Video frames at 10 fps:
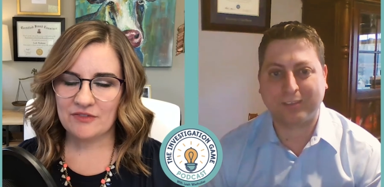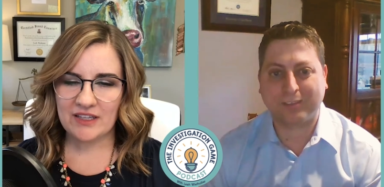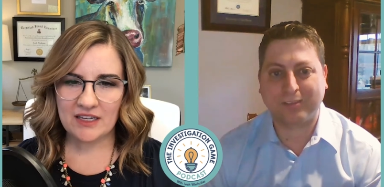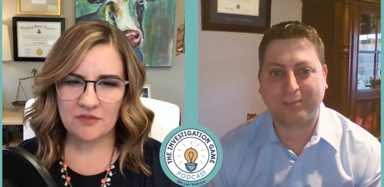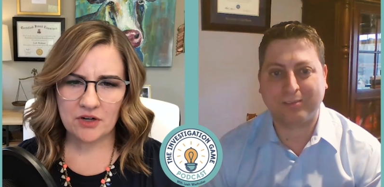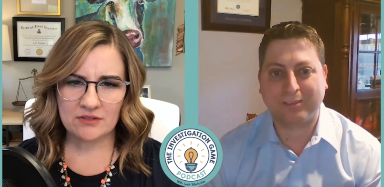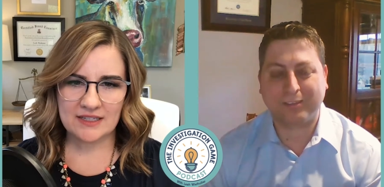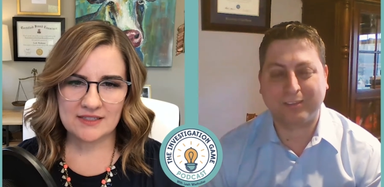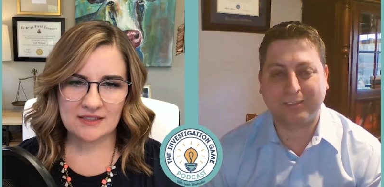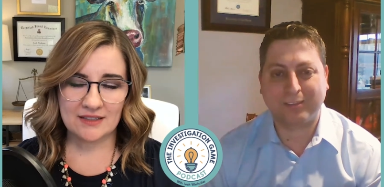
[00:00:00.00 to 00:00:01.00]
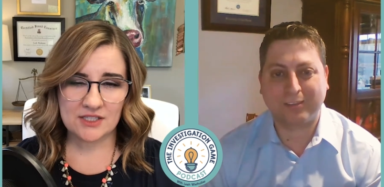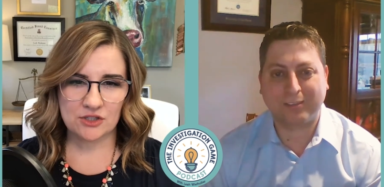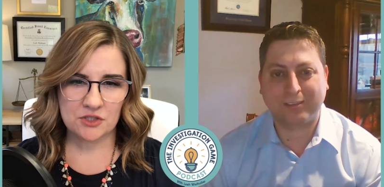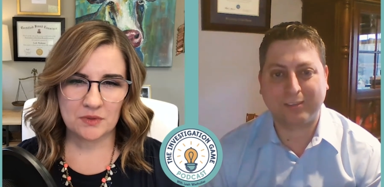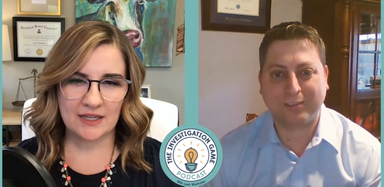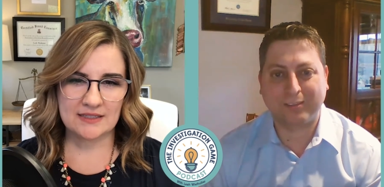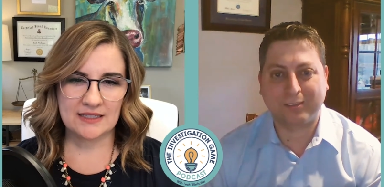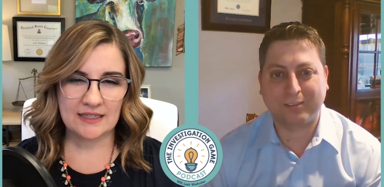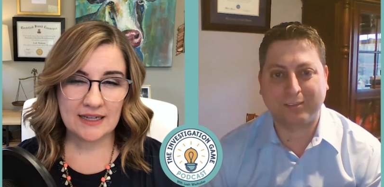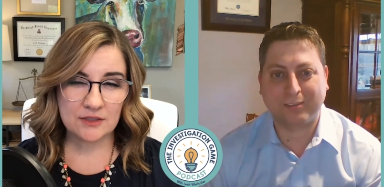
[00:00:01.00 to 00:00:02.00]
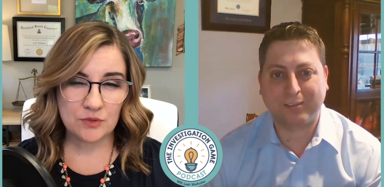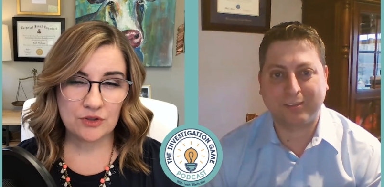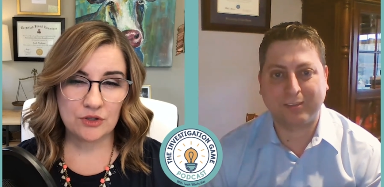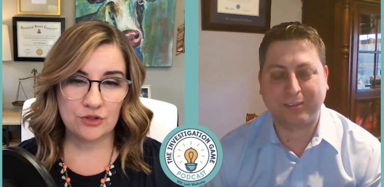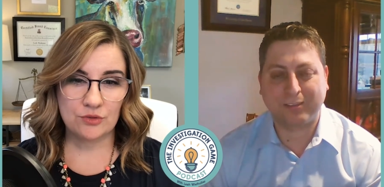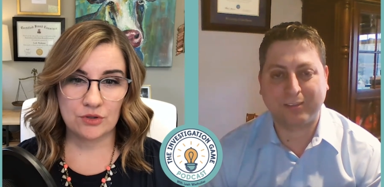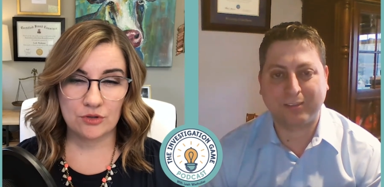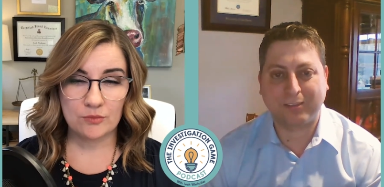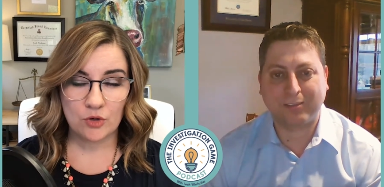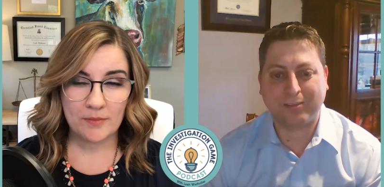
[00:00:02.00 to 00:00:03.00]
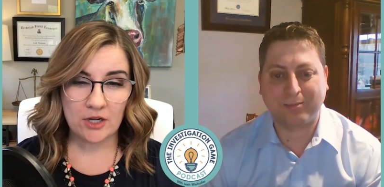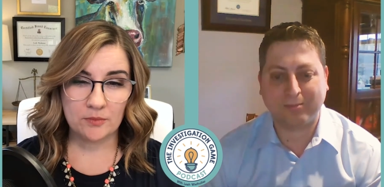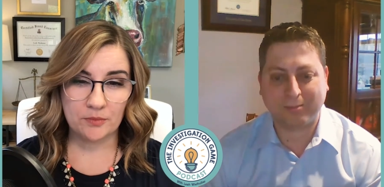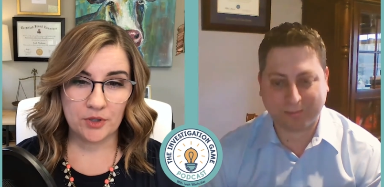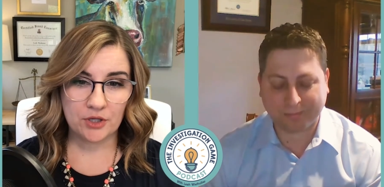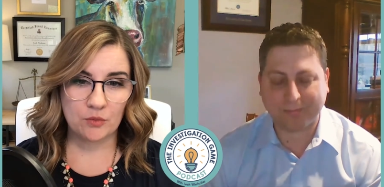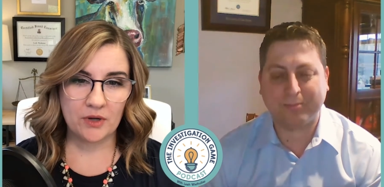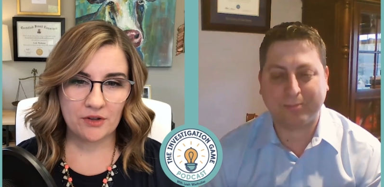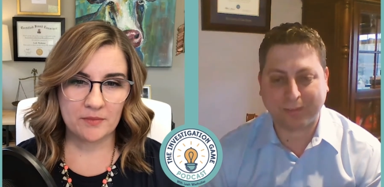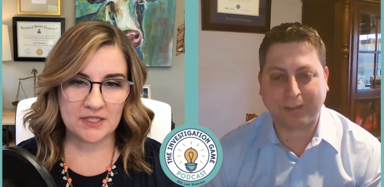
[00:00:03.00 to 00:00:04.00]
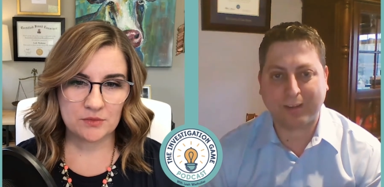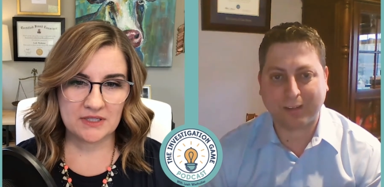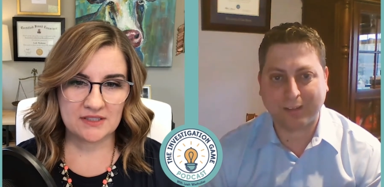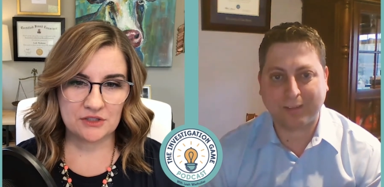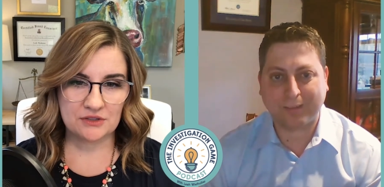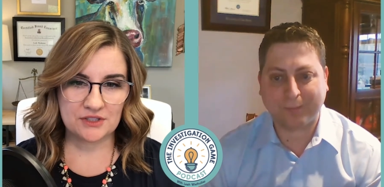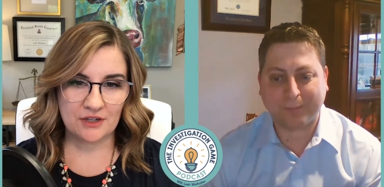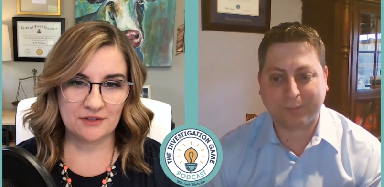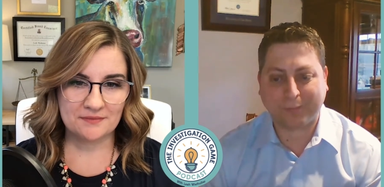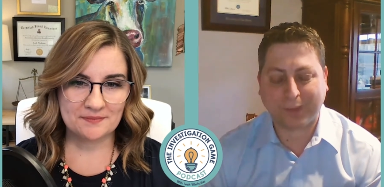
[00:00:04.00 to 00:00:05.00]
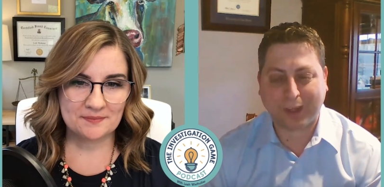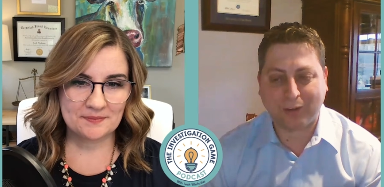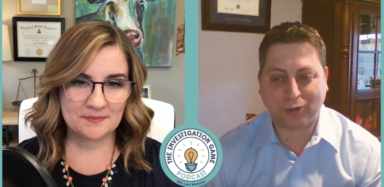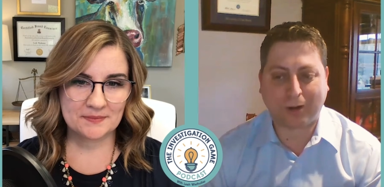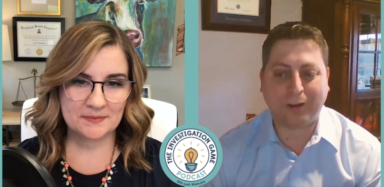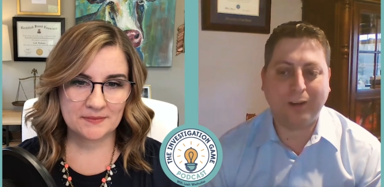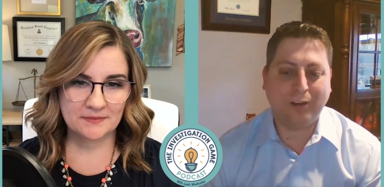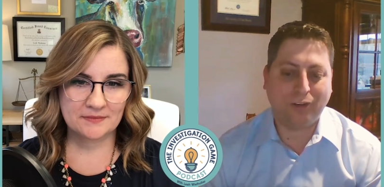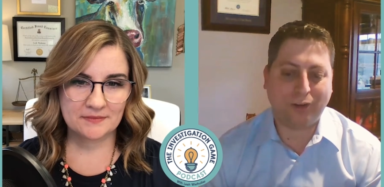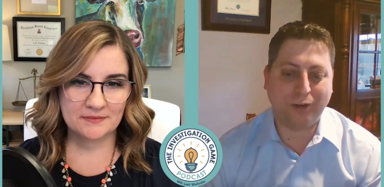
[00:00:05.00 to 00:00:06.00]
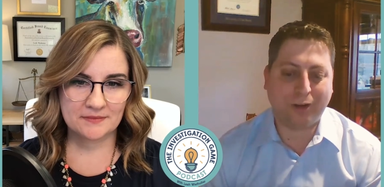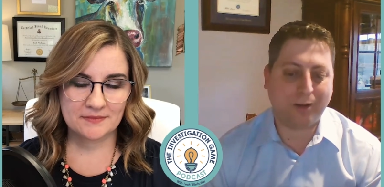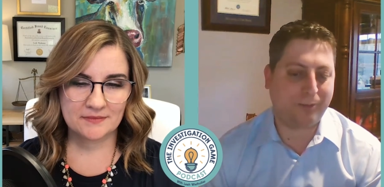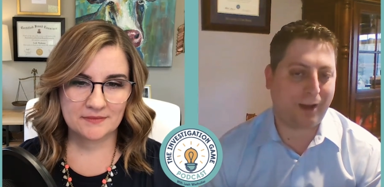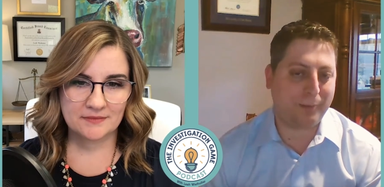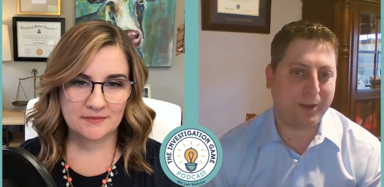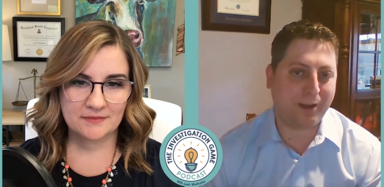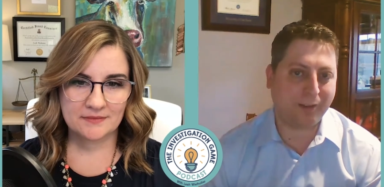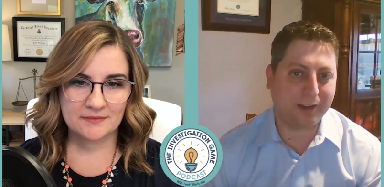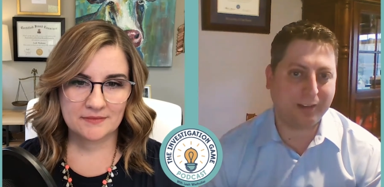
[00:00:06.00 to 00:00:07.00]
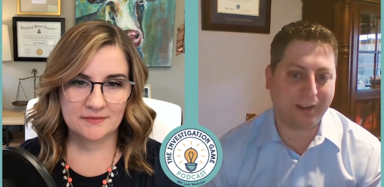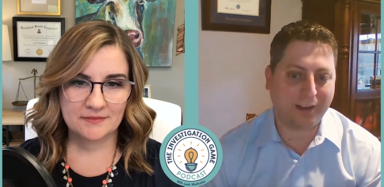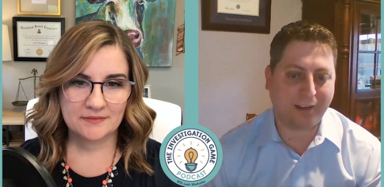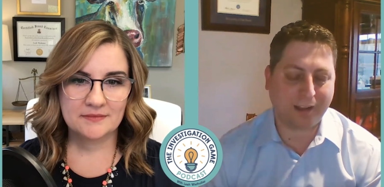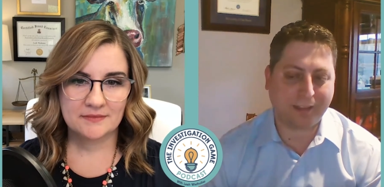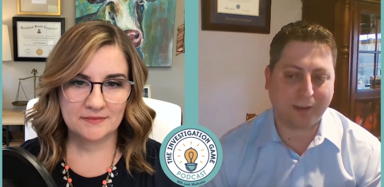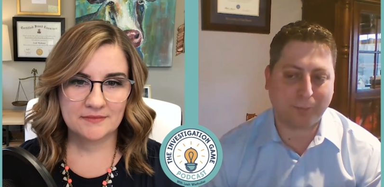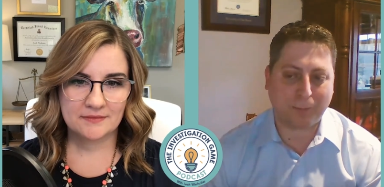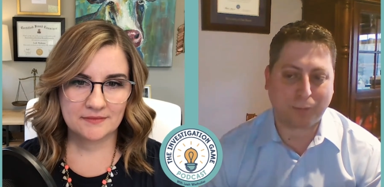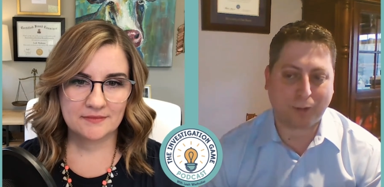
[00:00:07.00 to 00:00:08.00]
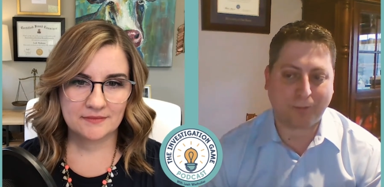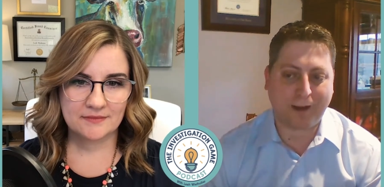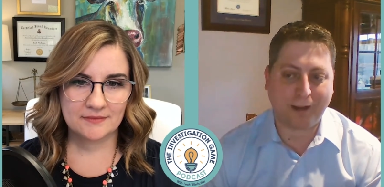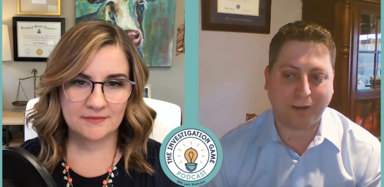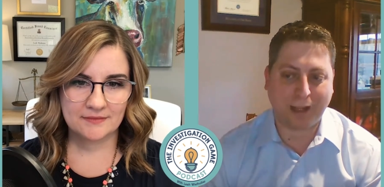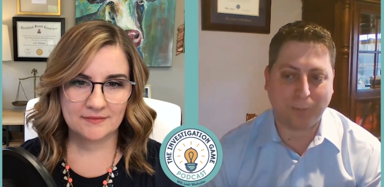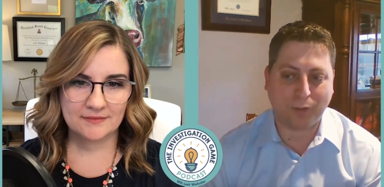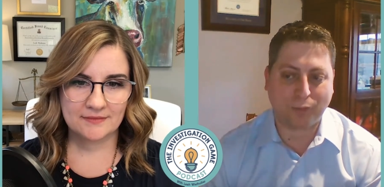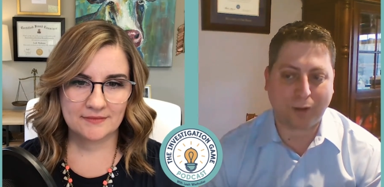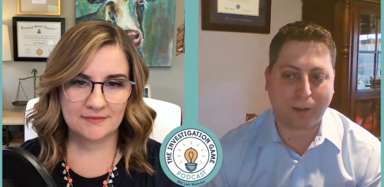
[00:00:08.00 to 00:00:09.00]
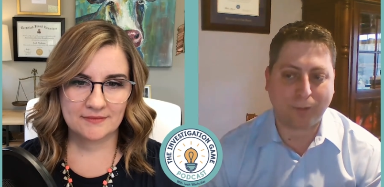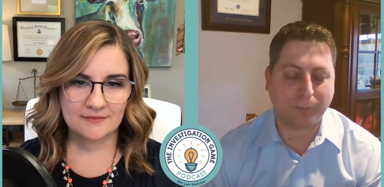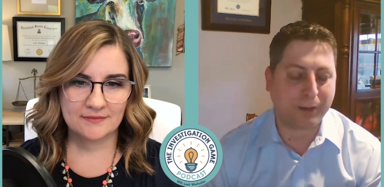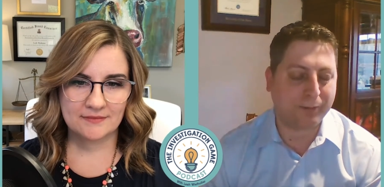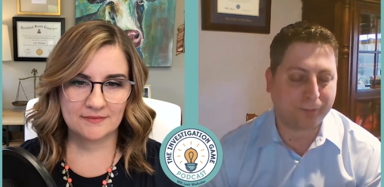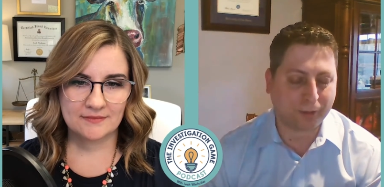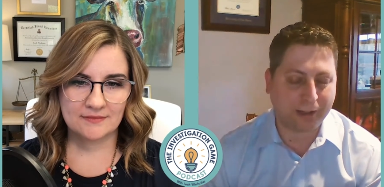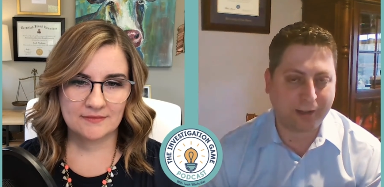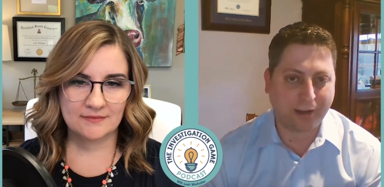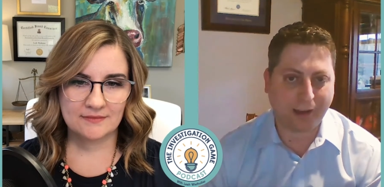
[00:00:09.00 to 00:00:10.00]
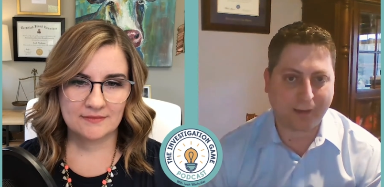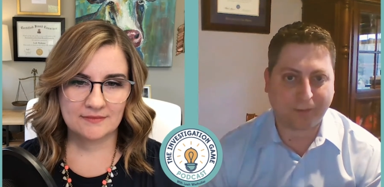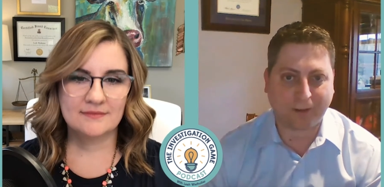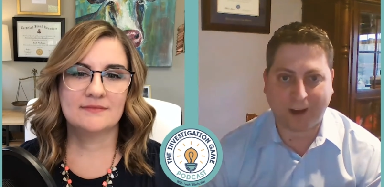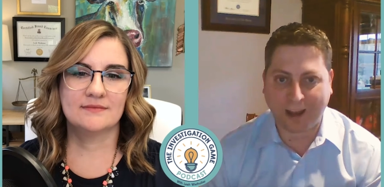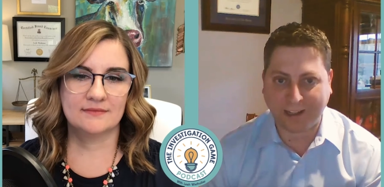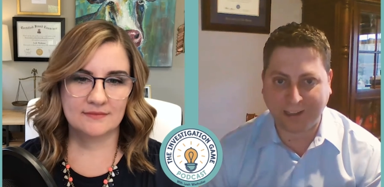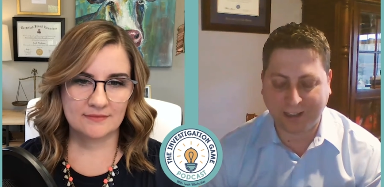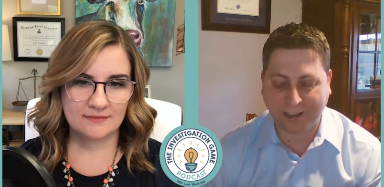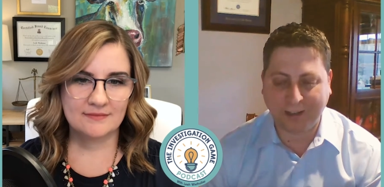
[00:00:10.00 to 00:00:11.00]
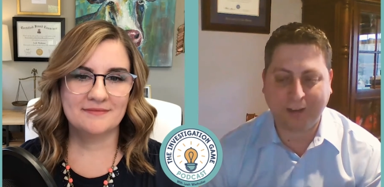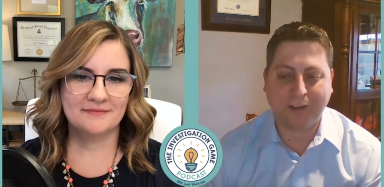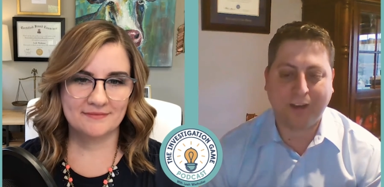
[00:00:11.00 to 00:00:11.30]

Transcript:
Speaker 1: if any of our less listeners would like to connect with you or learn more about your book what are the best ways to do so
Speaker 2: sure so you can find me on linkedin i think my profile name is robert b fried f-r-i-e-d